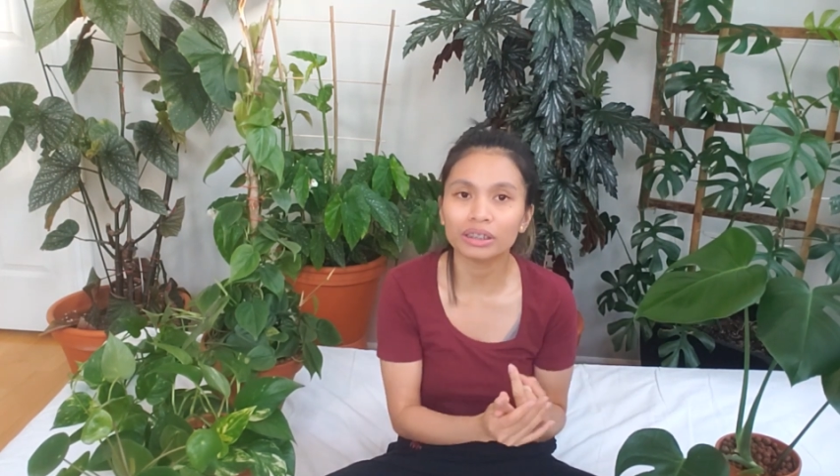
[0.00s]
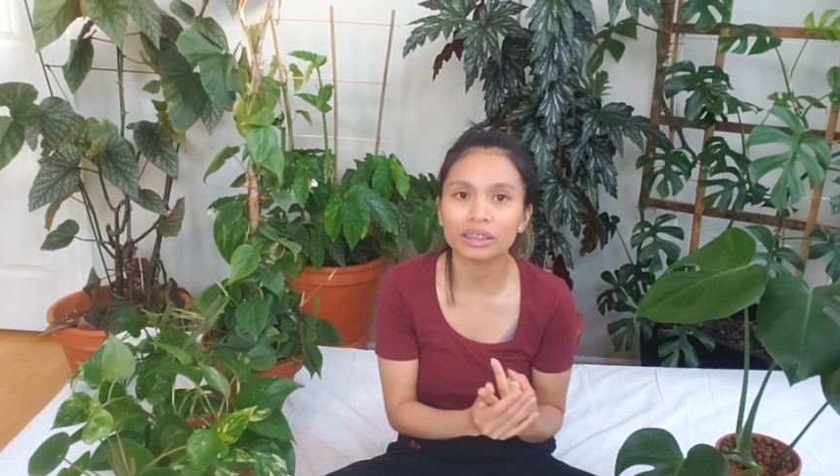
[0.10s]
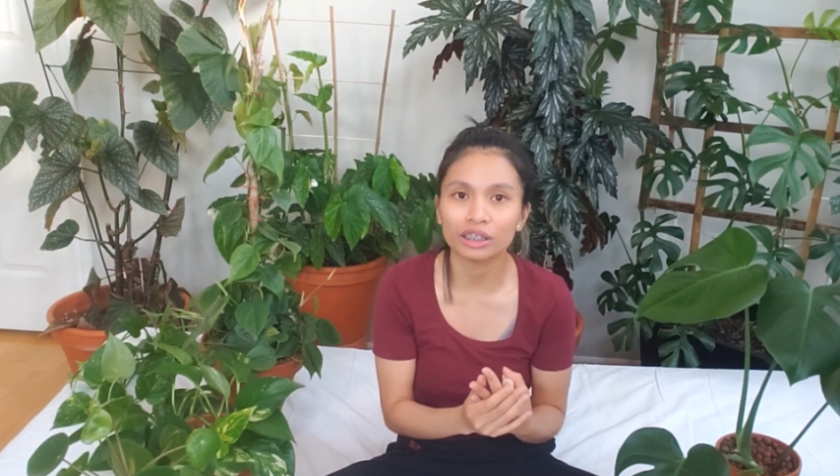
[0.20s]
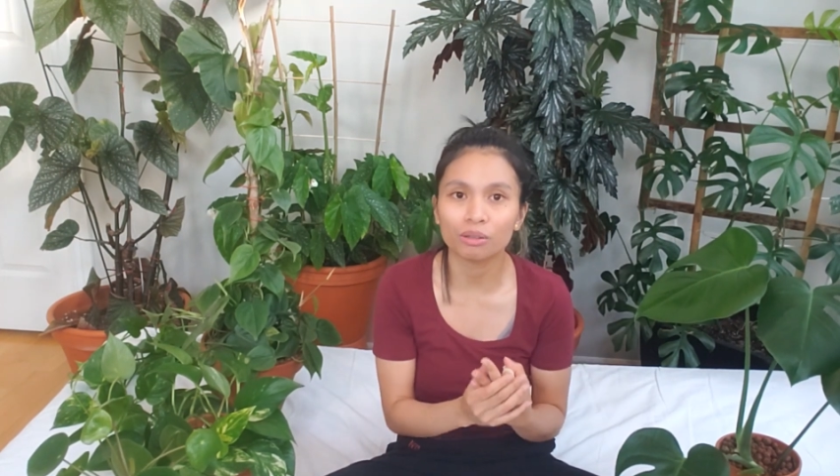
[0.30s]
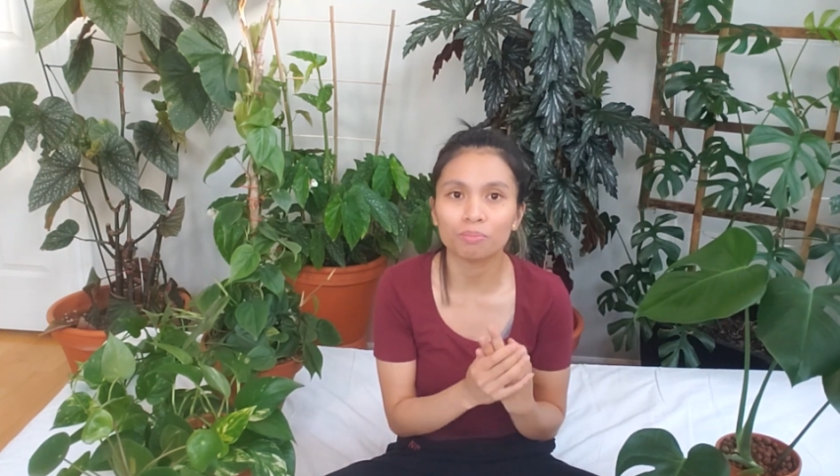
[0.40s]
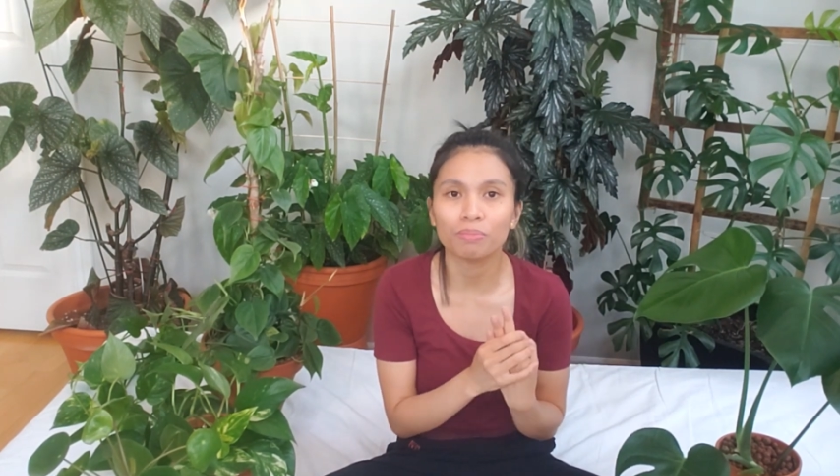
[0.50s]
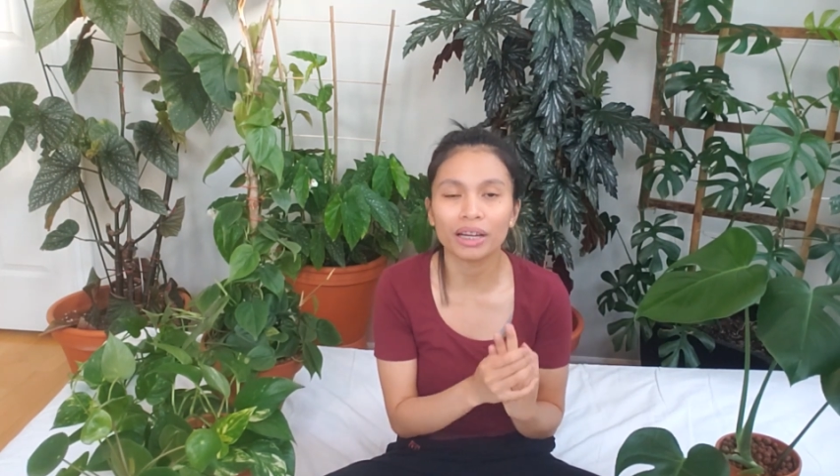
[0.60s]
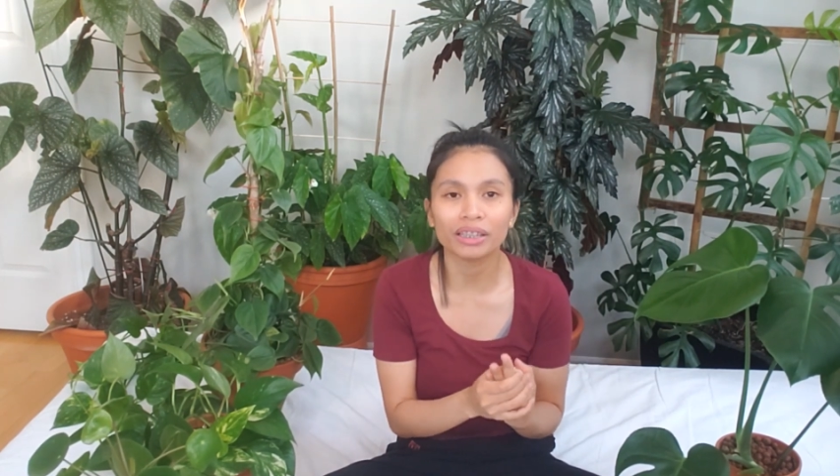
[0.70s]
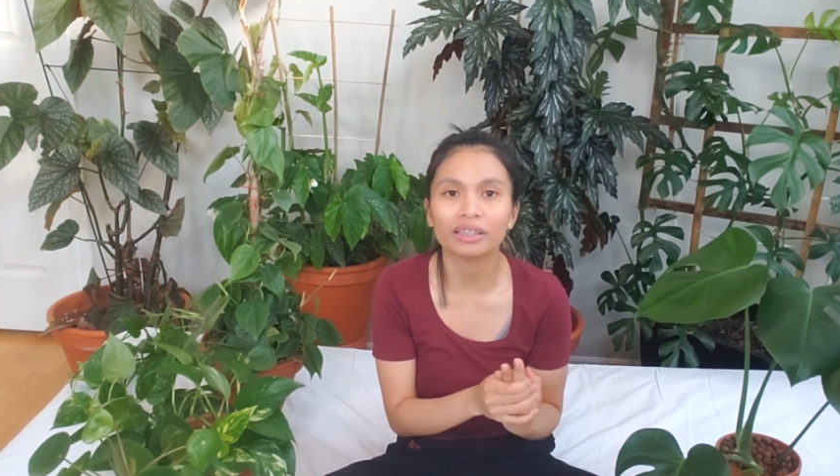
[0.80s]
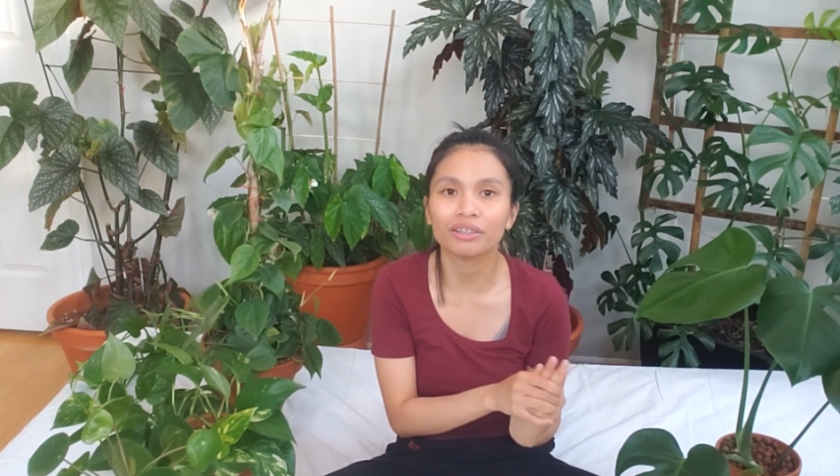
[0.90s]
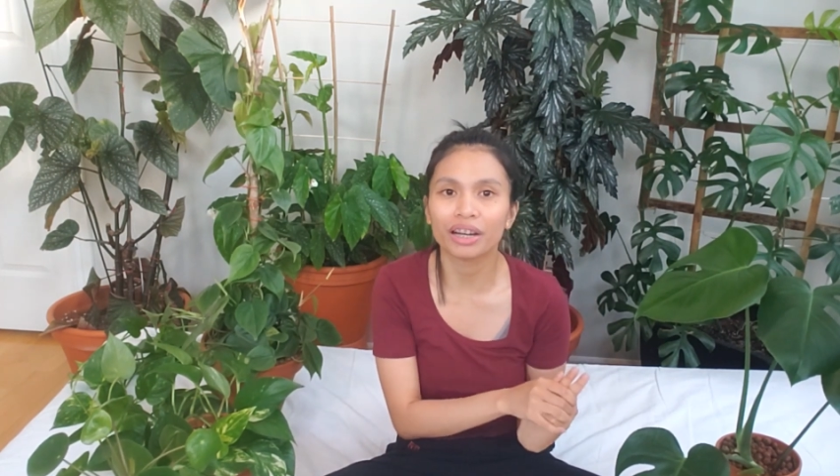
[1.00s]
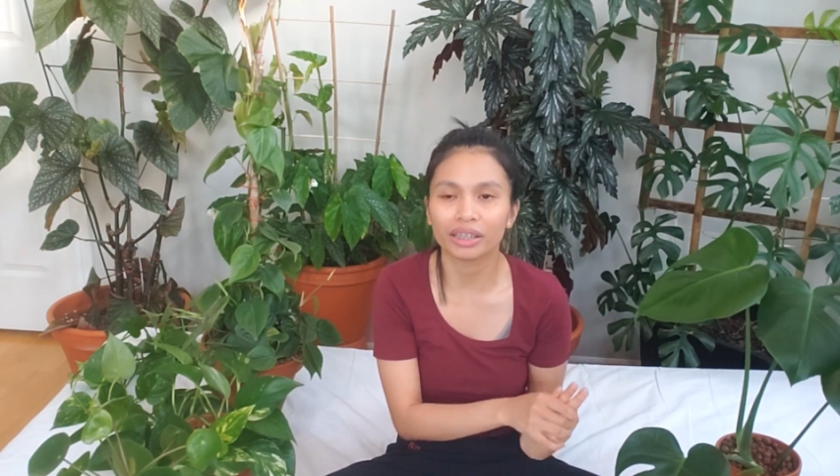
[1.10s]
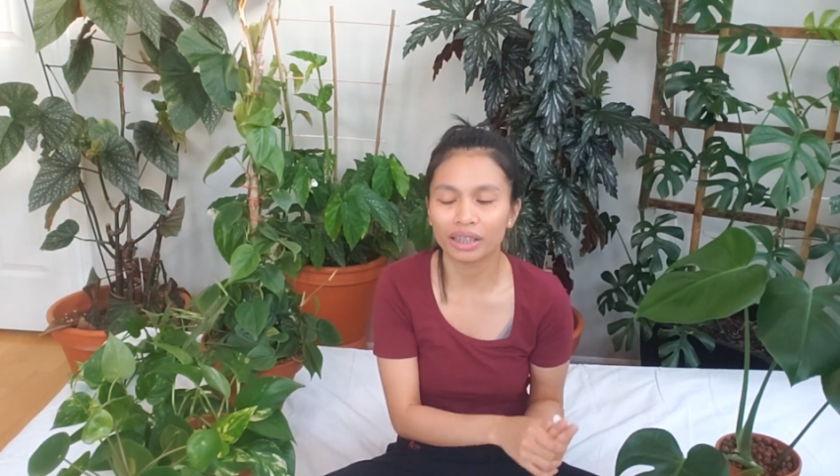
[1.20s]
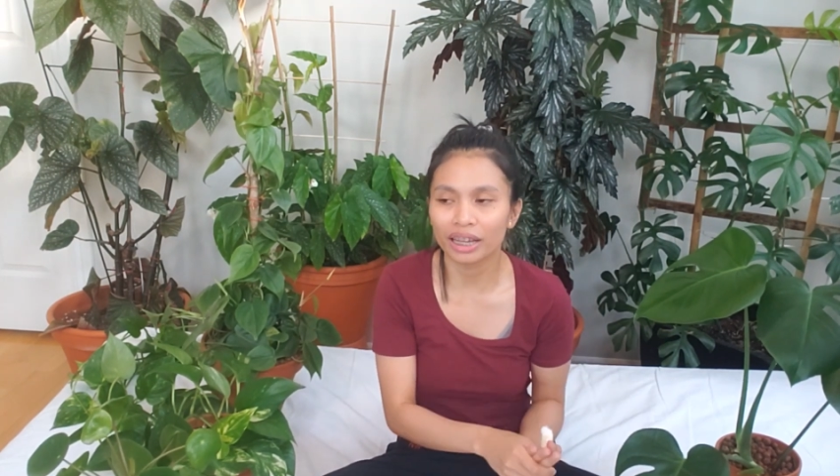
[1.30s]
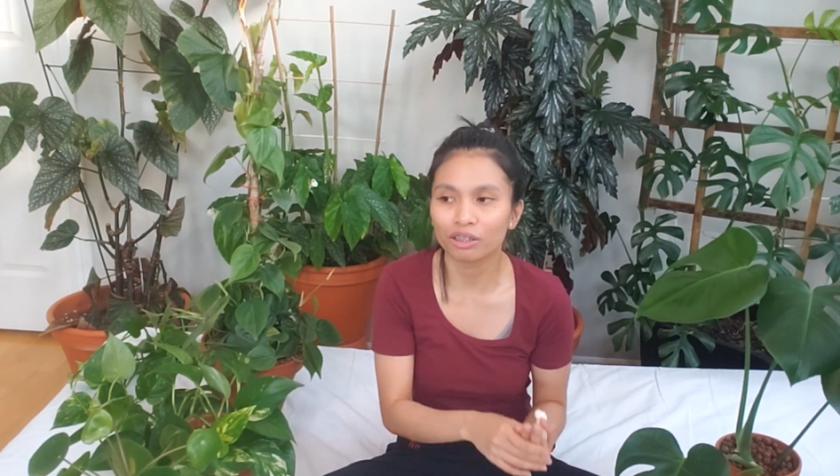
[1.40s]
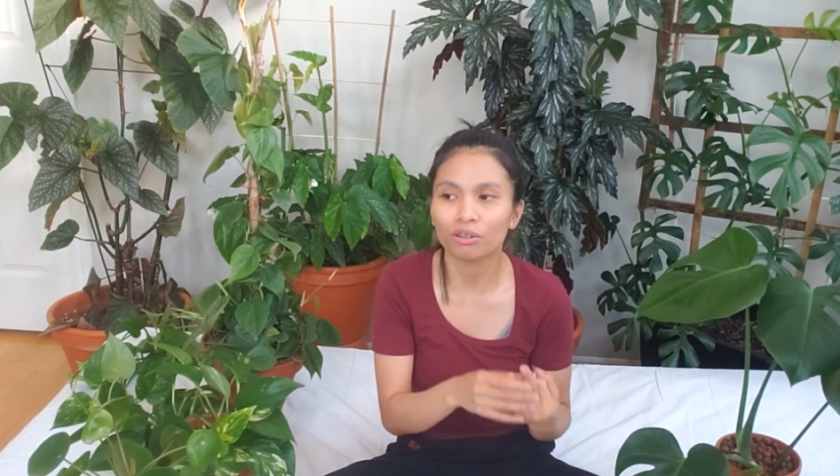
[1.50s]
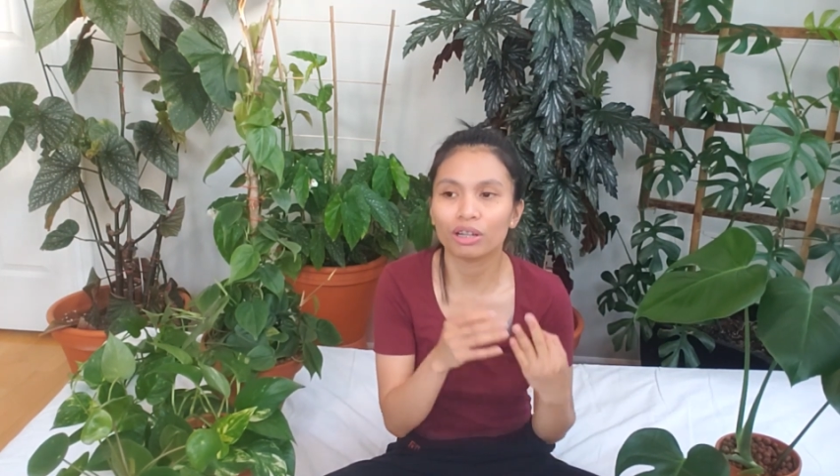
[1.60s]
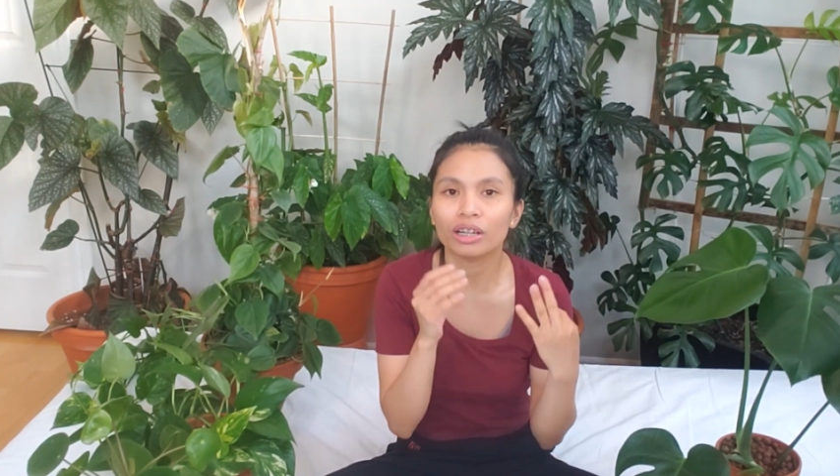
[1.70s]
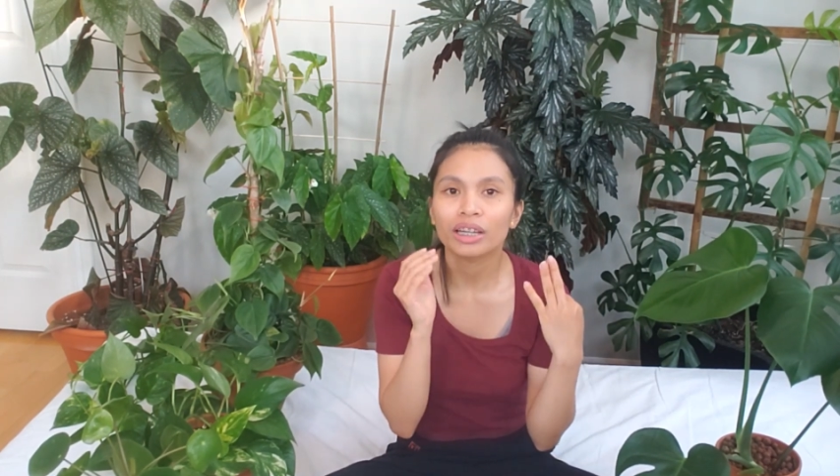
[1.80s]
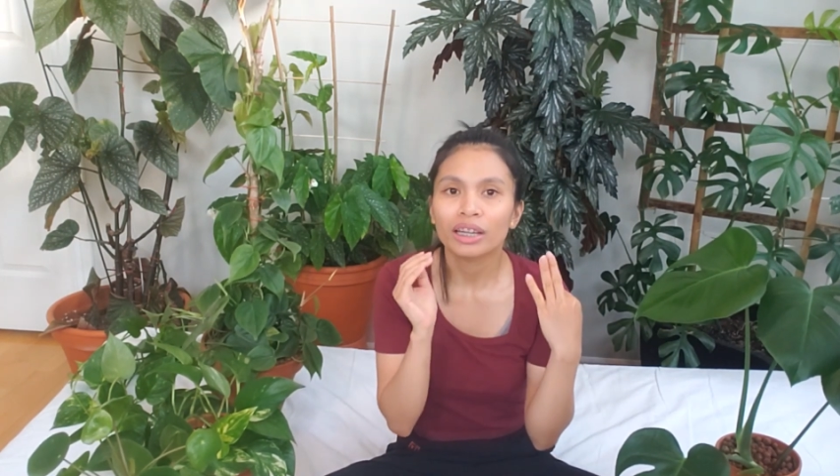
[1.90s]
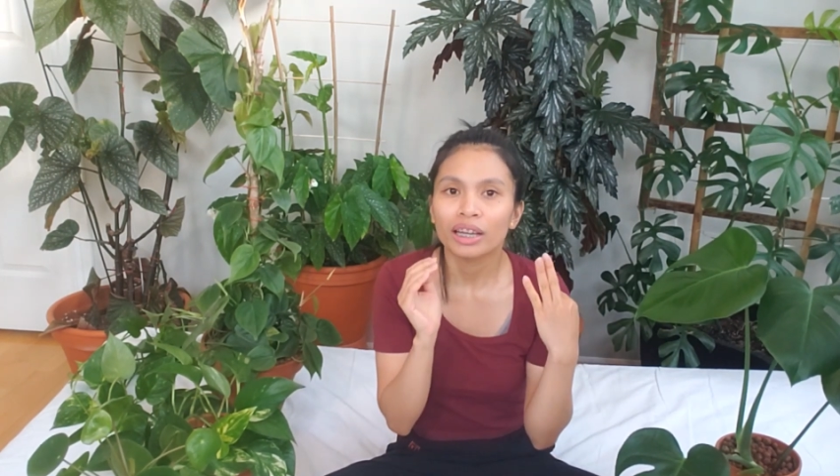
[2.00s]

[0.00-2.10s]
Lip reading: need a bright indirect light, or